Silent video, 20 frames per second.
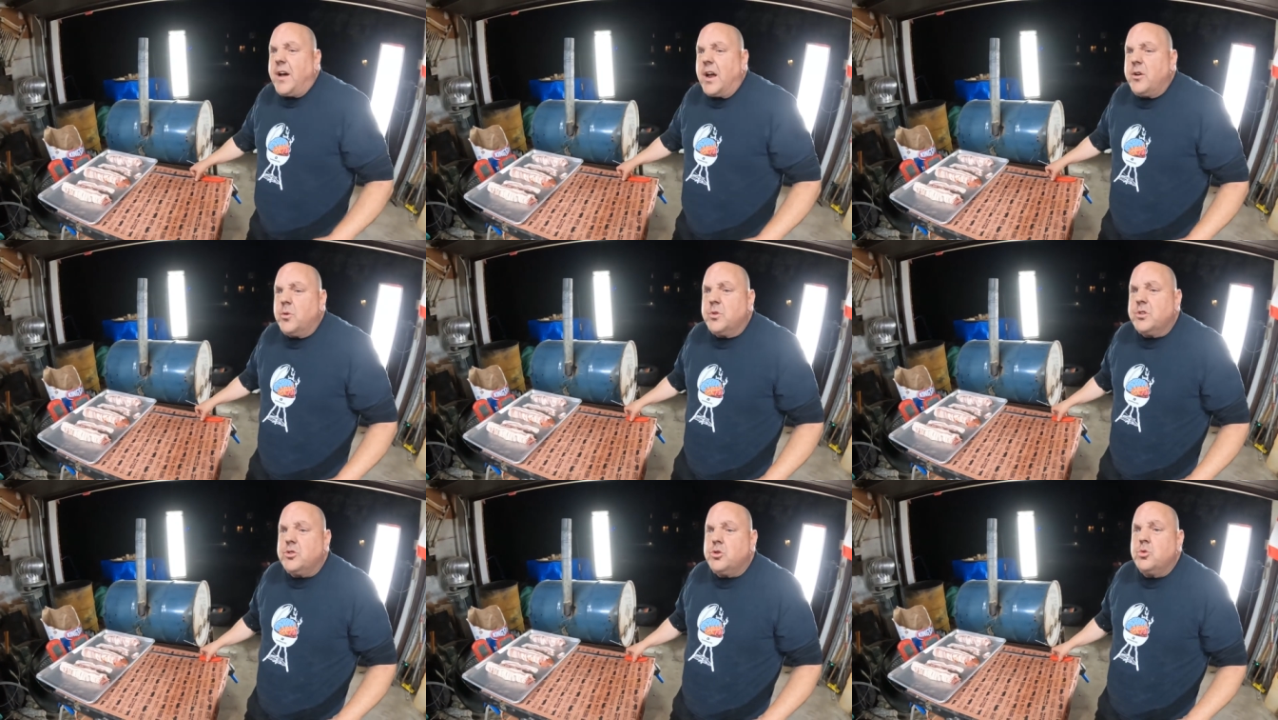found
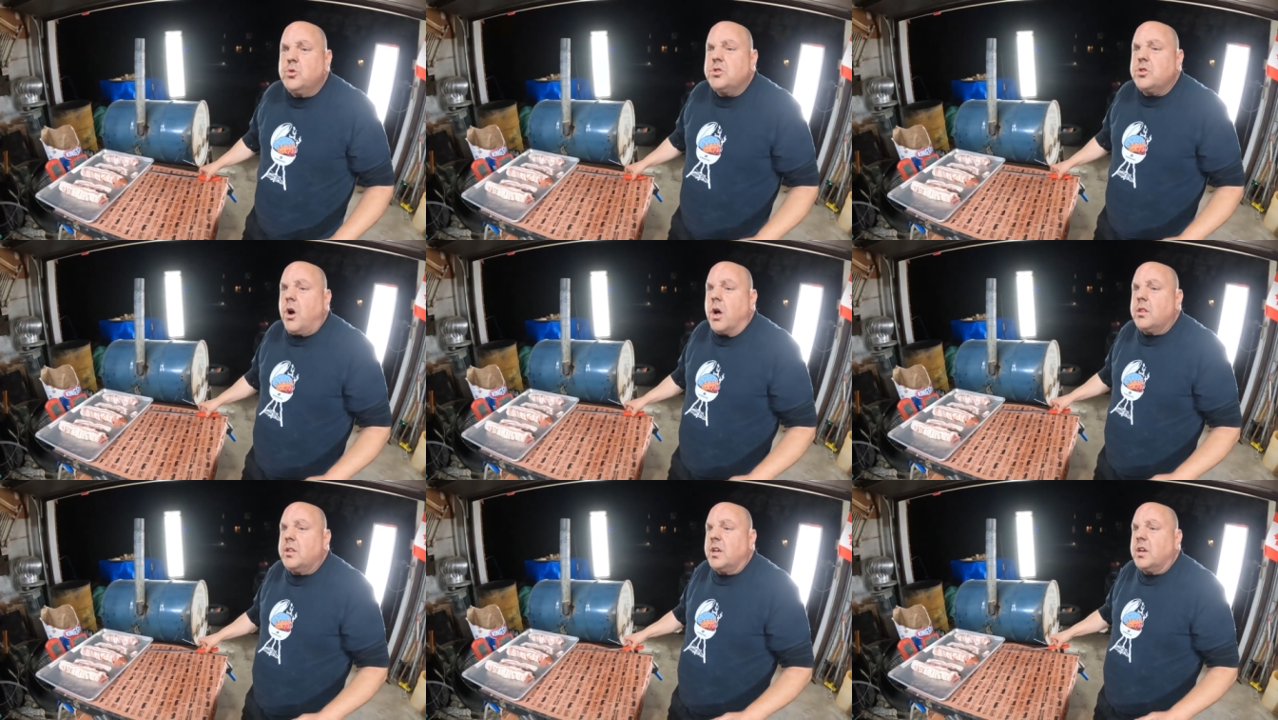it was too
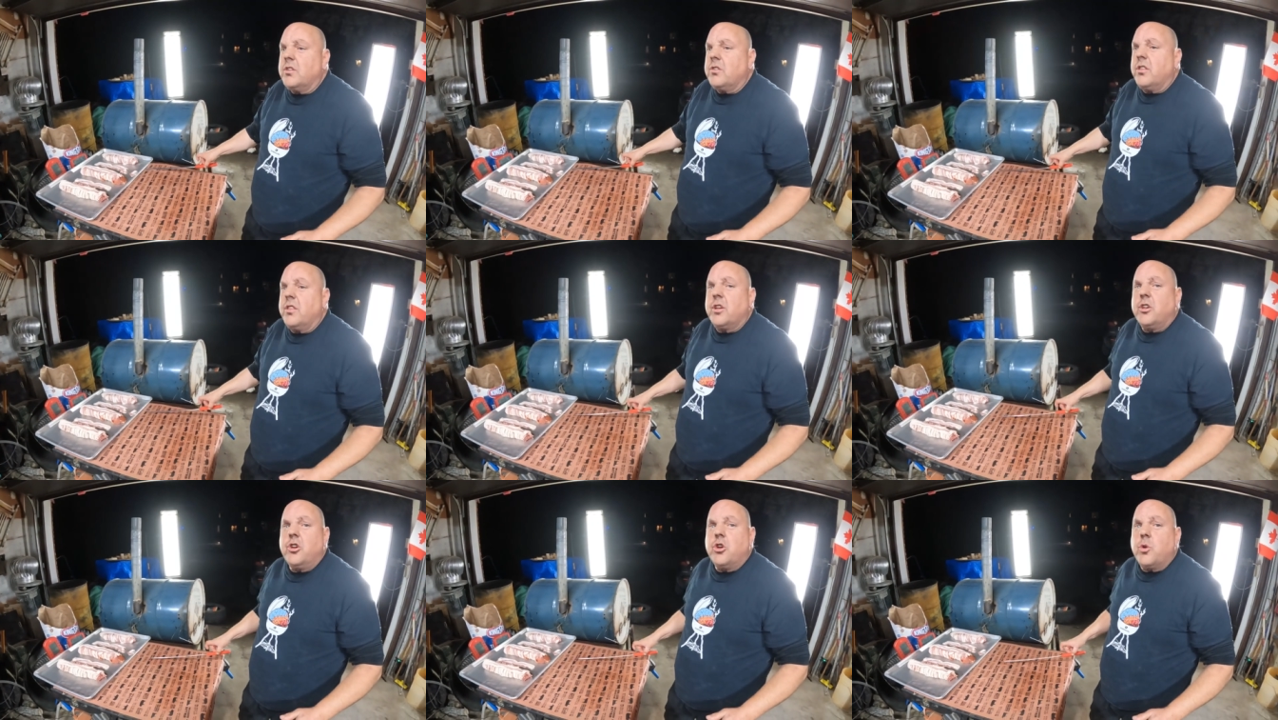salty because
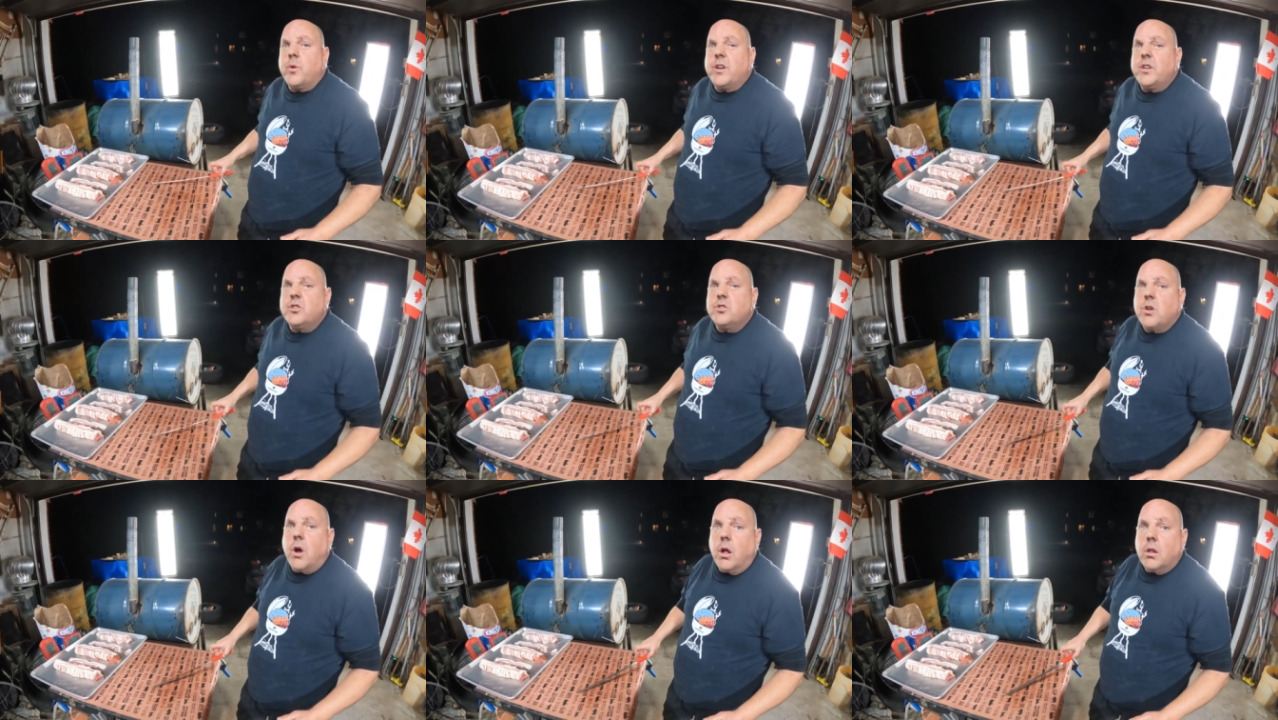of the
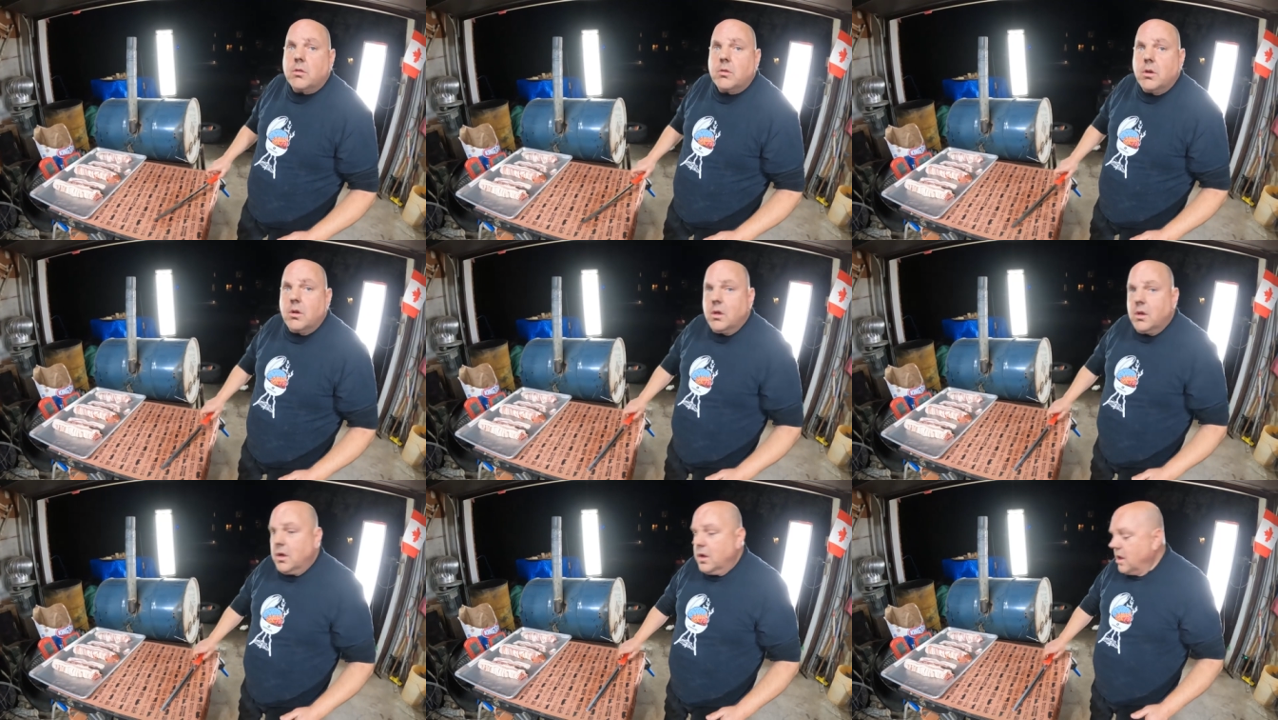curing salt,
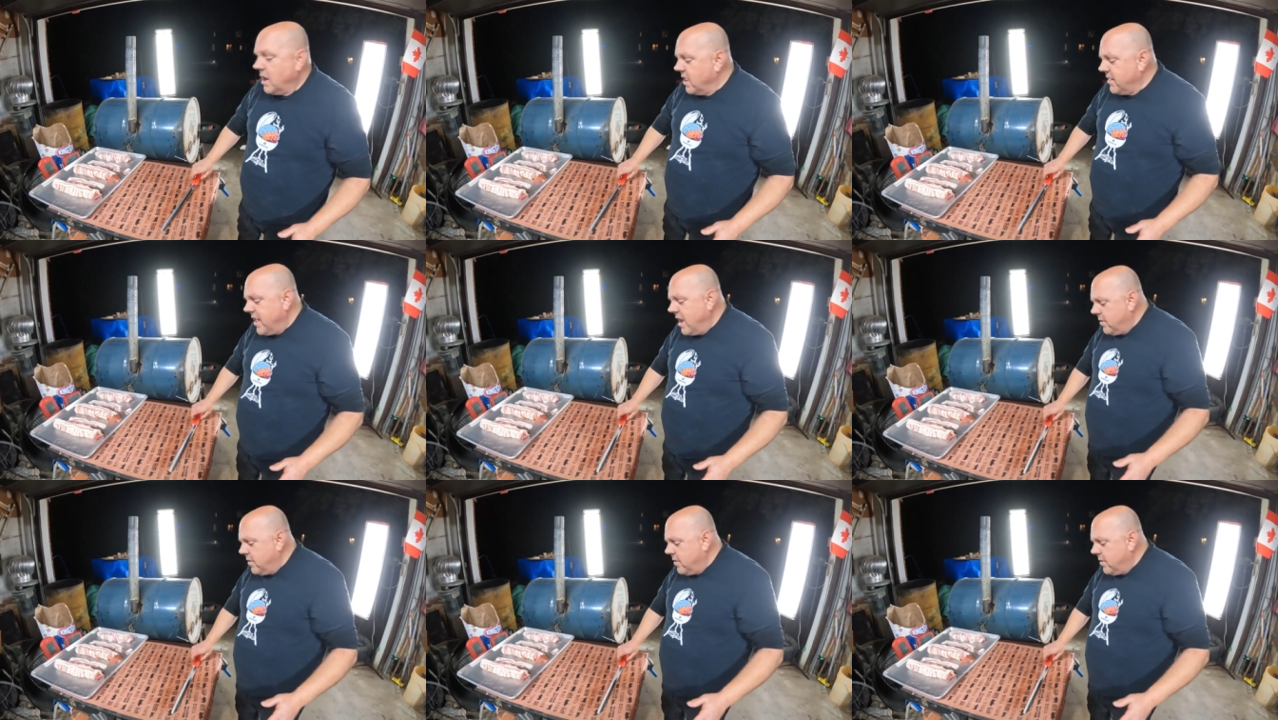and